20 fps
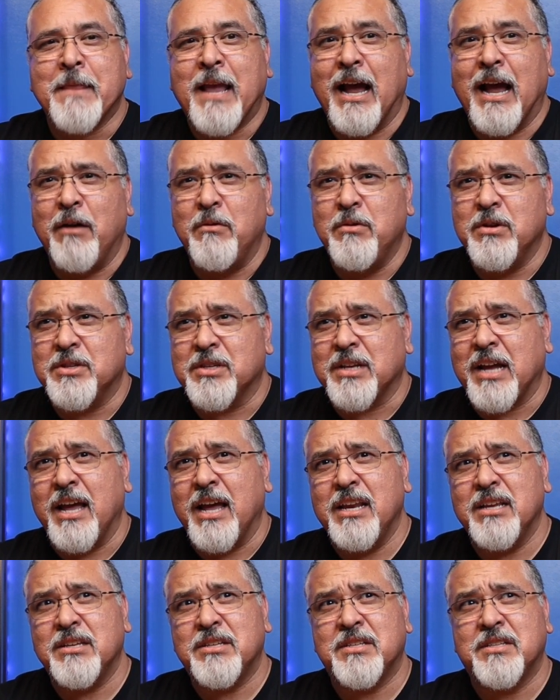I was
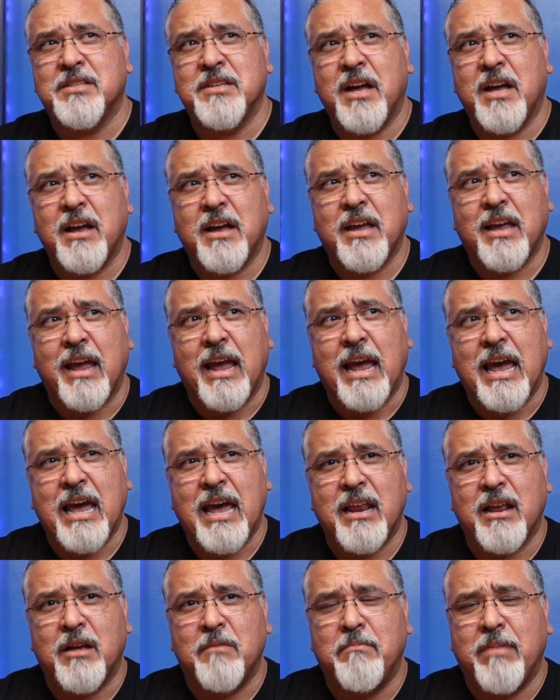kind of stuck
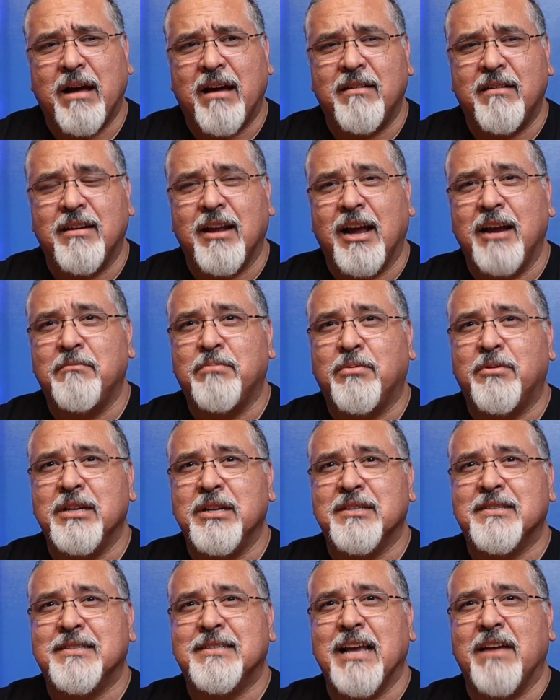at about
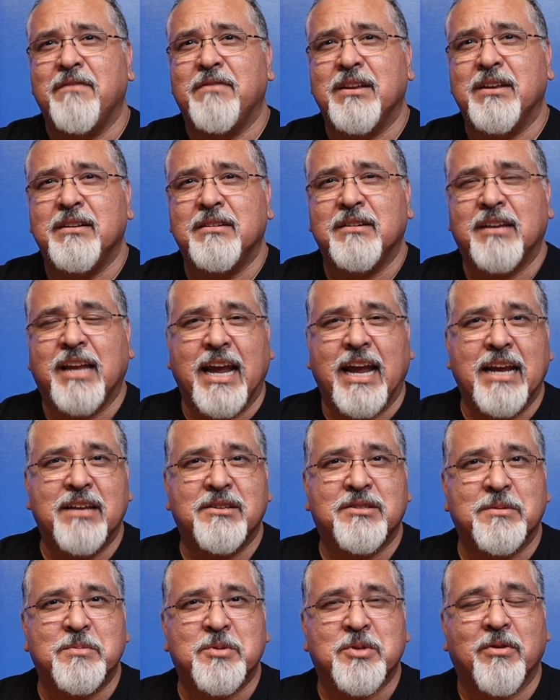9.7K
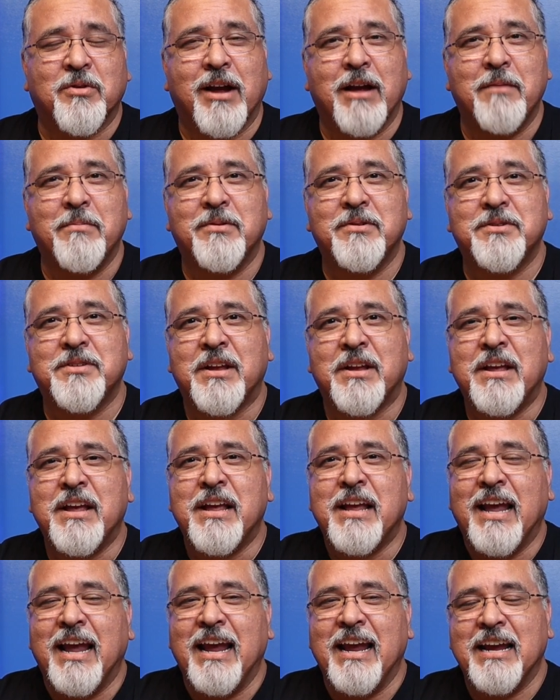subscribers,
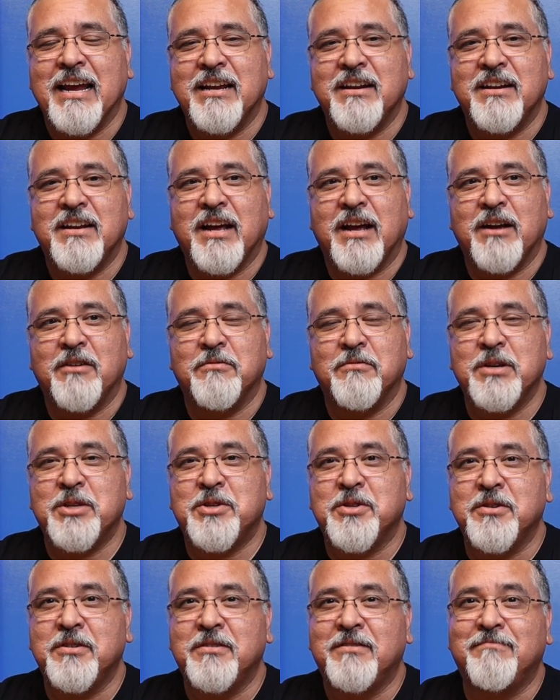and
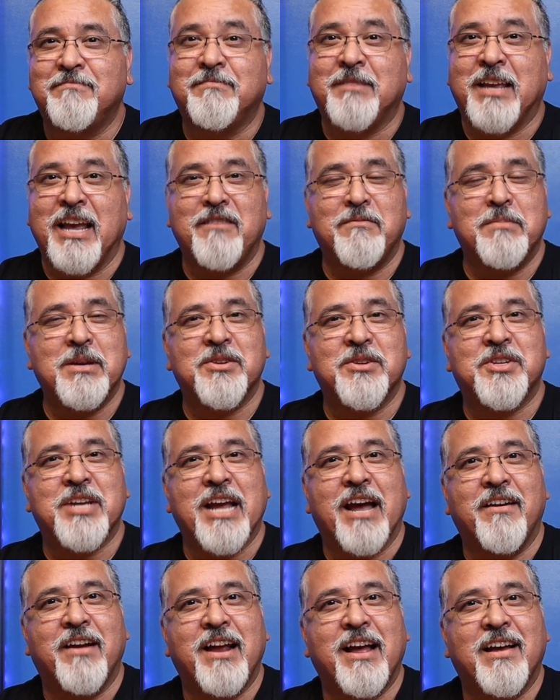Richard gave me a
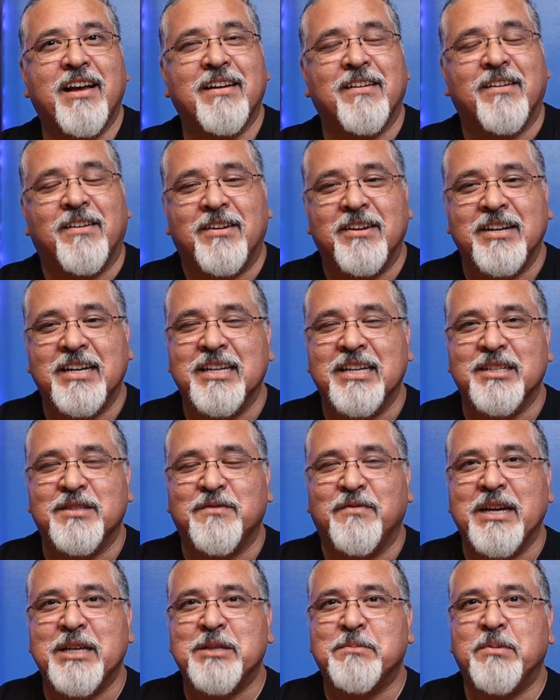shout out on his
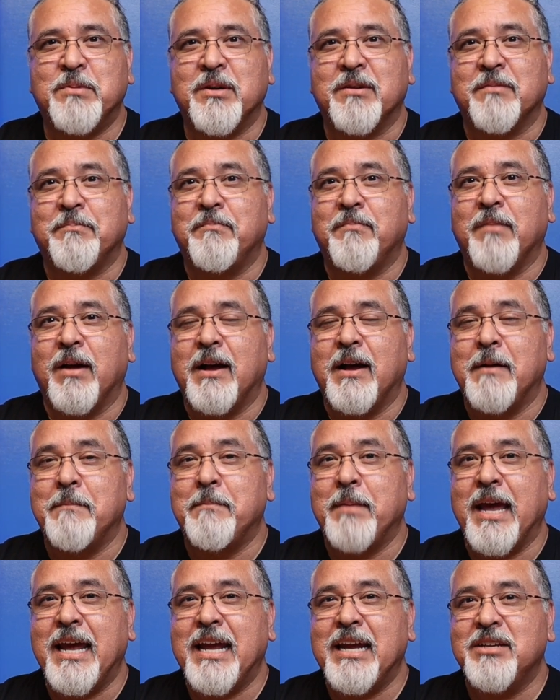Facebook
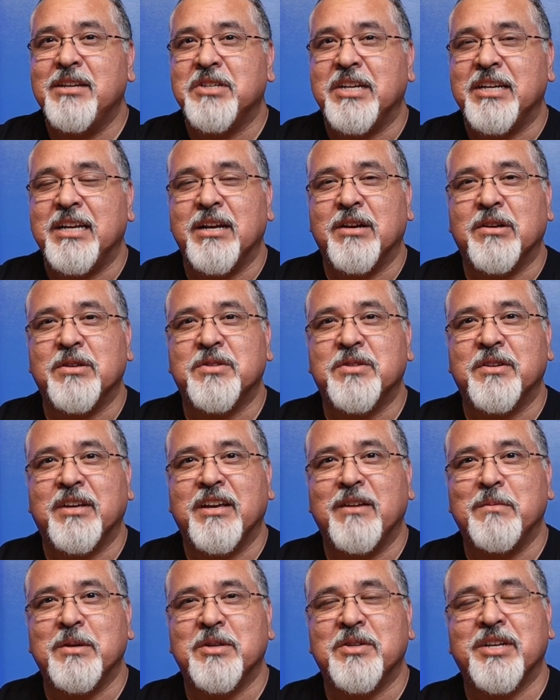page, and he also
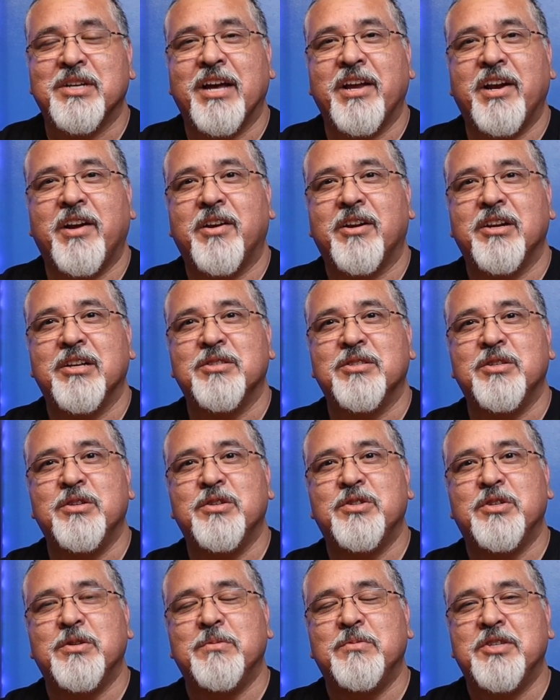gave me a shout out on his
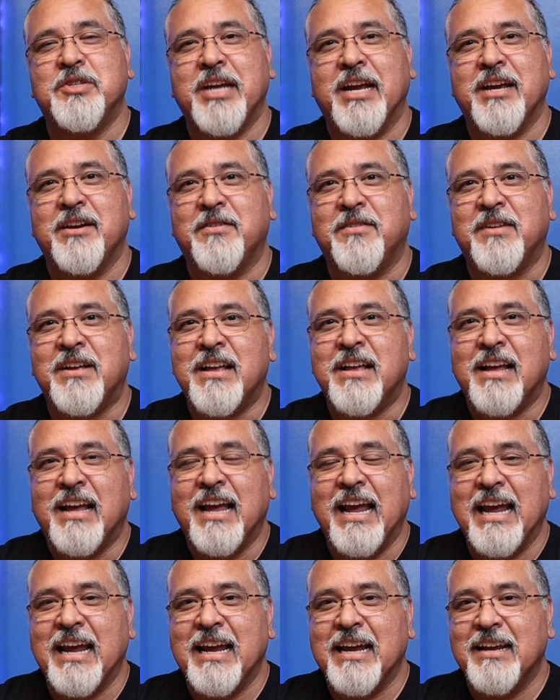YouTube channel,
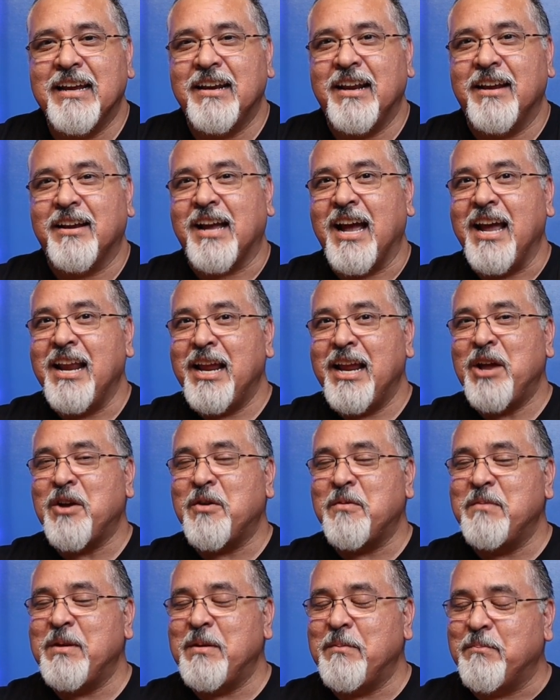and kind of
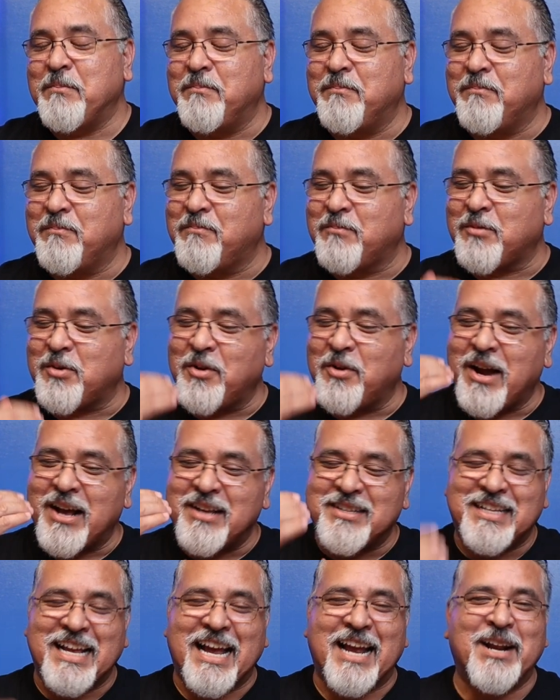helped me
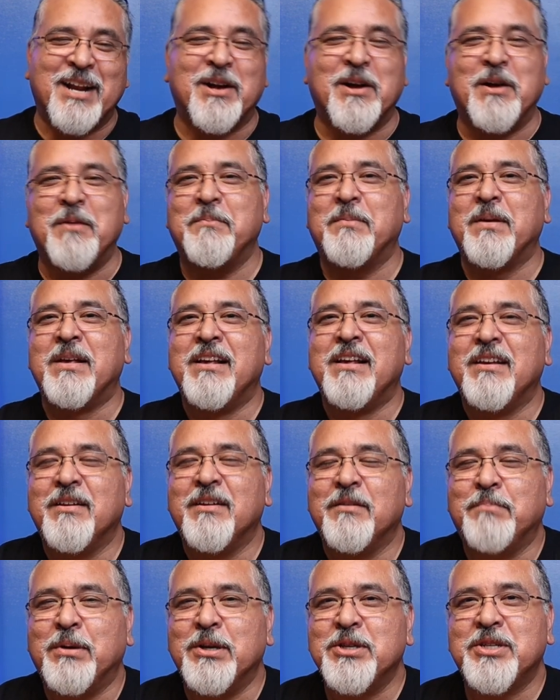cross that hump,
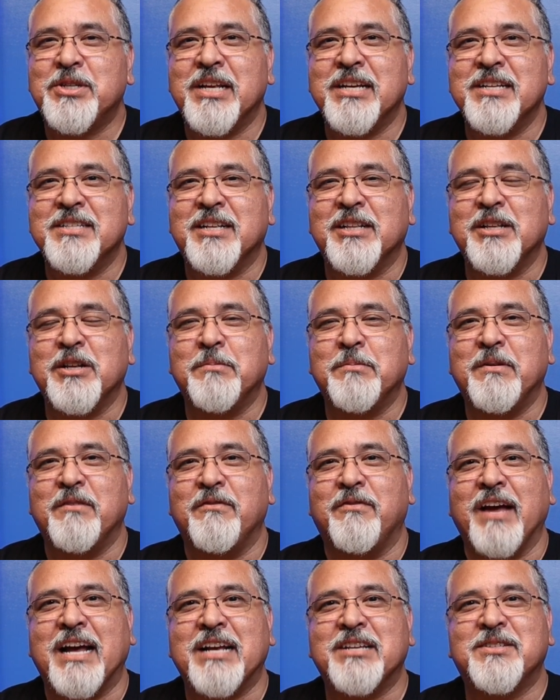push things a little bit
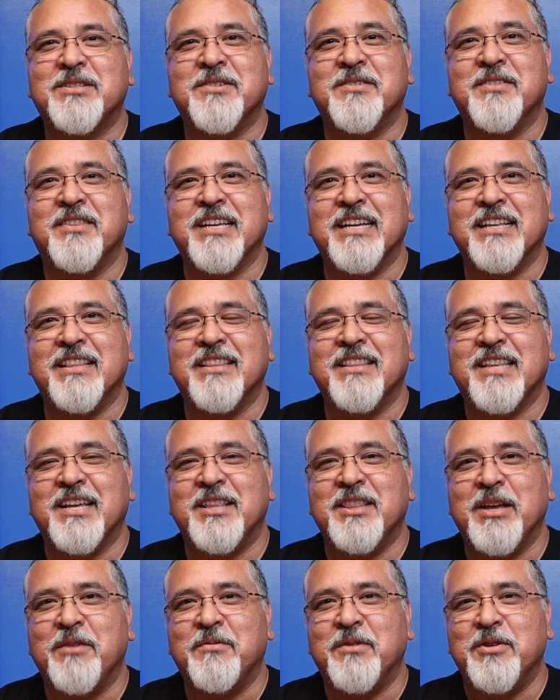faster than
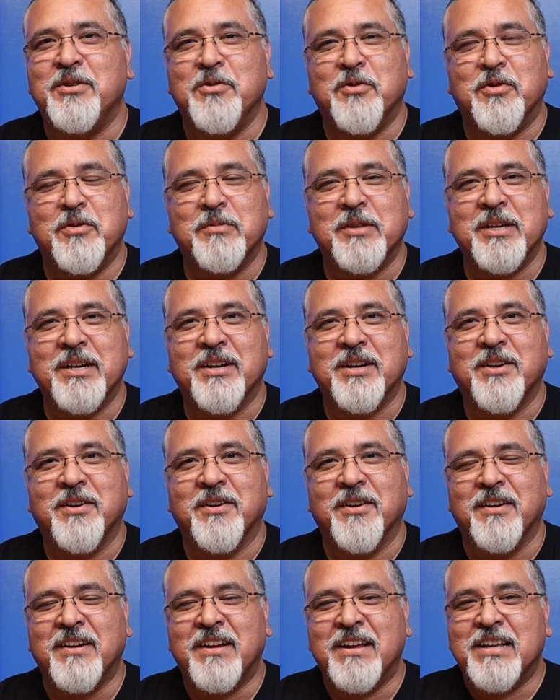they would normally
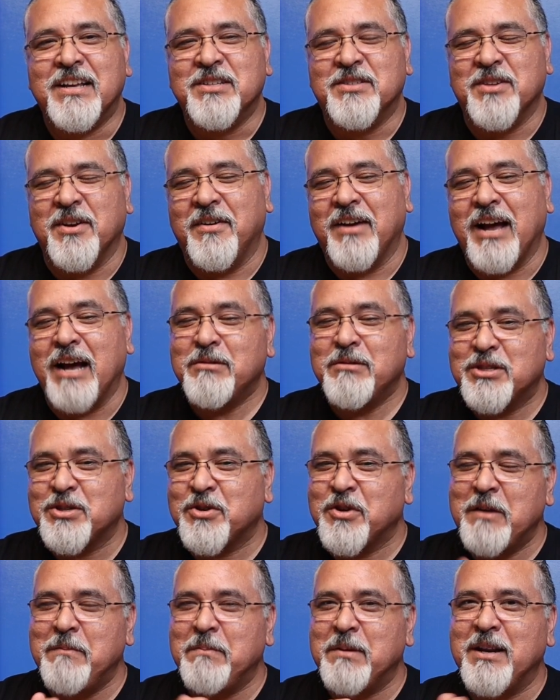occur. So I was
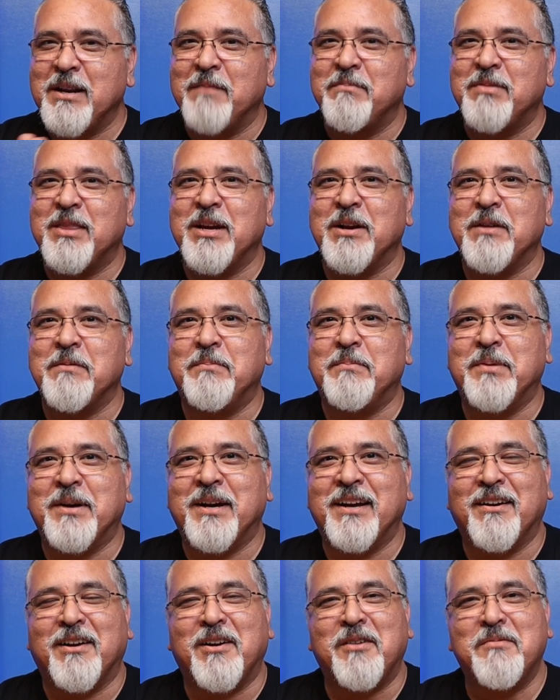creeping up there,
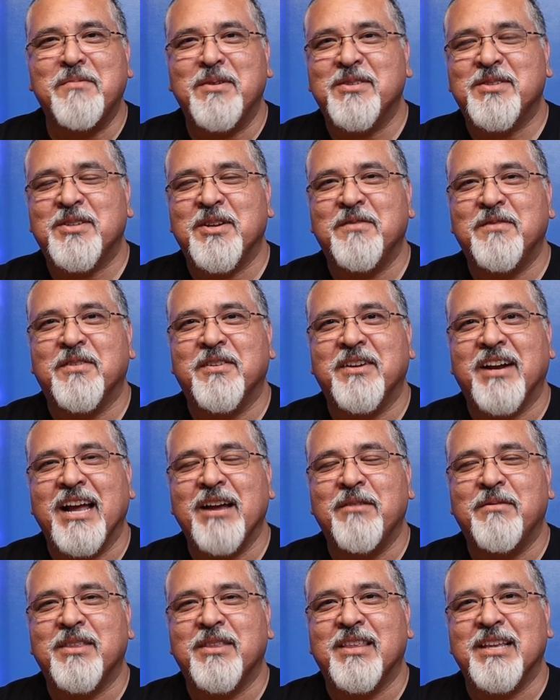but almost
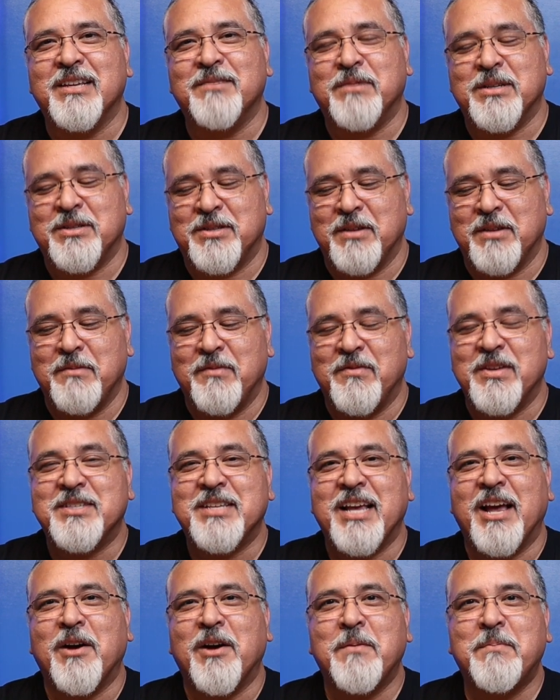overnight with some of his
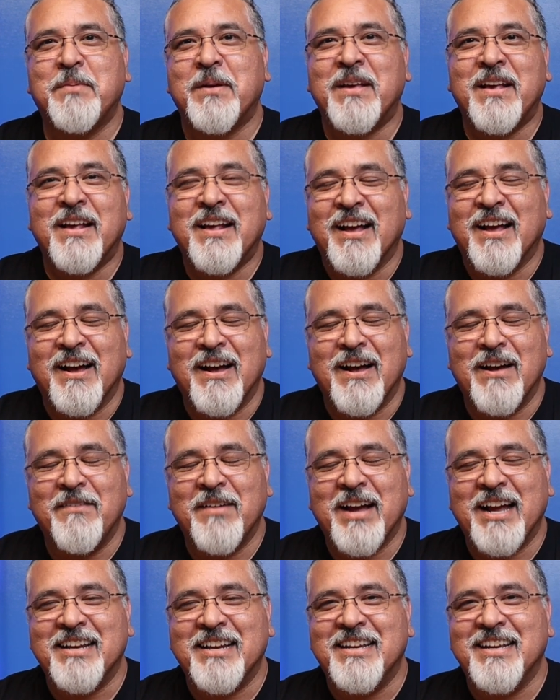help,
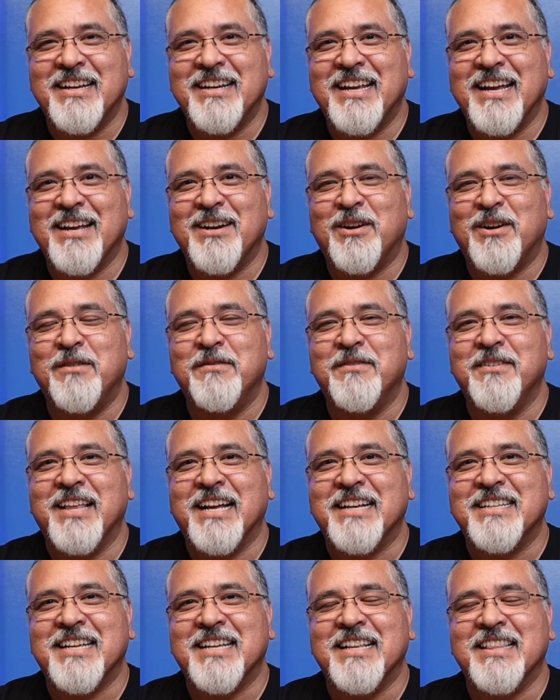I did get over
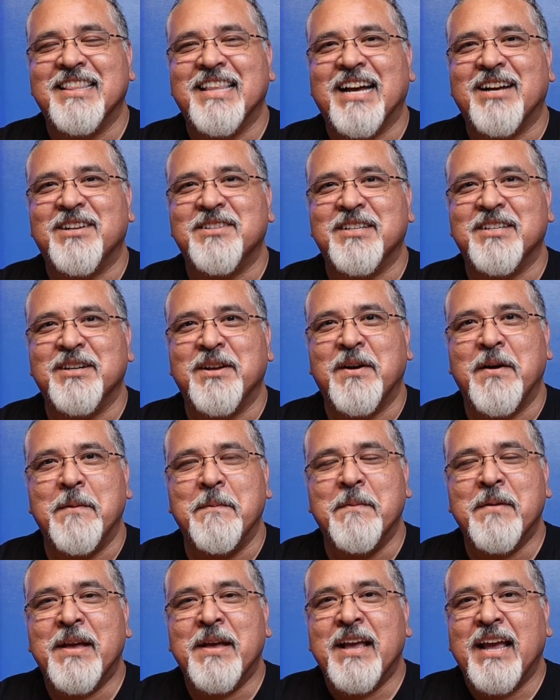that 10,000
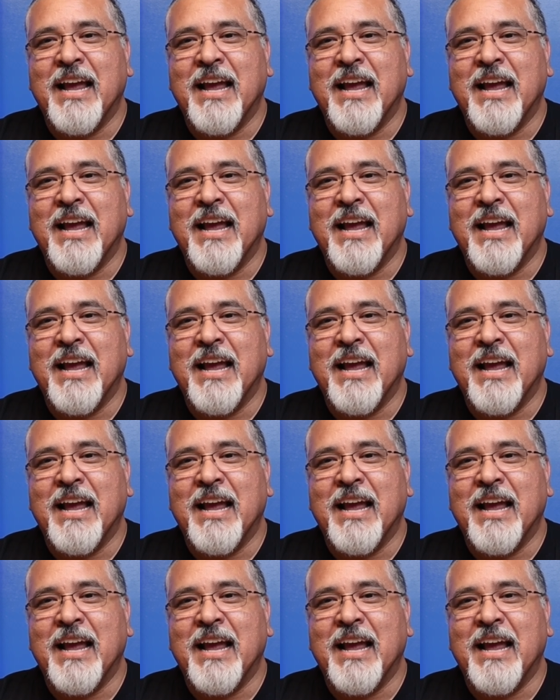hump.